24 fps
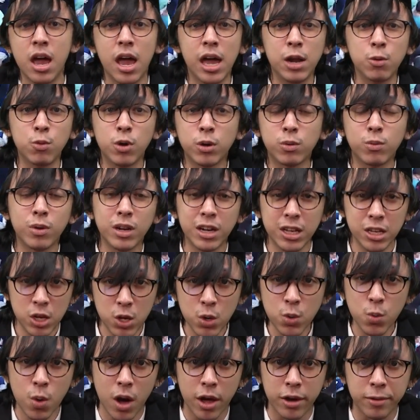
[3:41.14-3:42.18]
and work with a
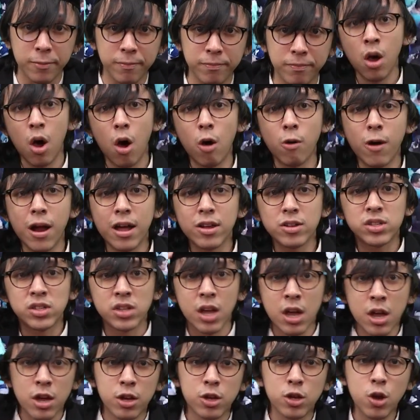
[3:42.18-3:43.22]
new one. Or else
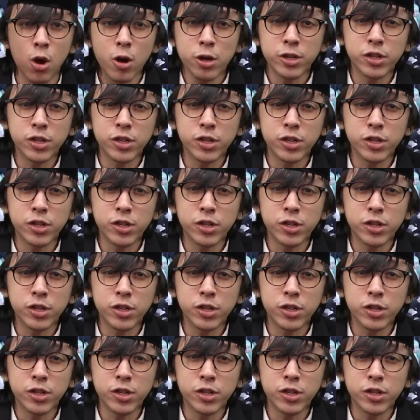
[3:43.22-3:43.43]
you're